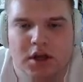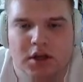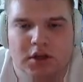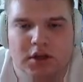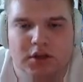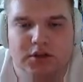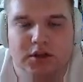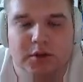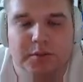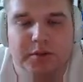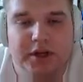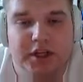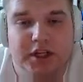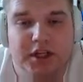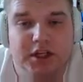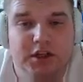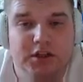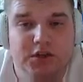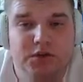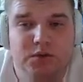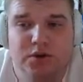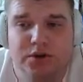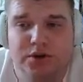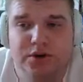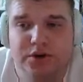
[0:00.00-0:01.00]
So I bet
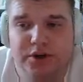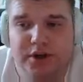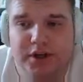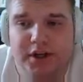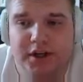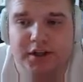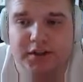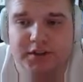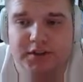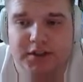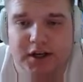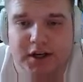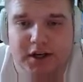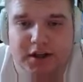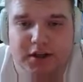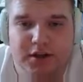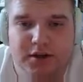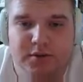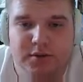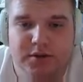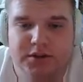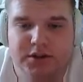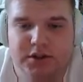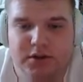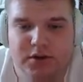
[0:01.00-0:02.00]
he's wondering exactly
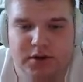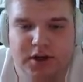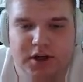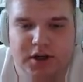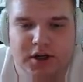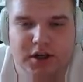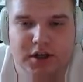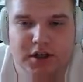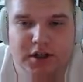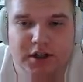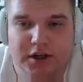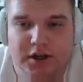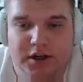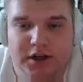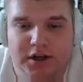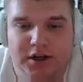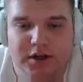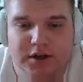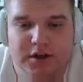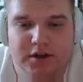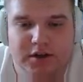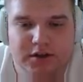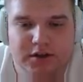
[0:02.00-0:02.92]
what's going on here.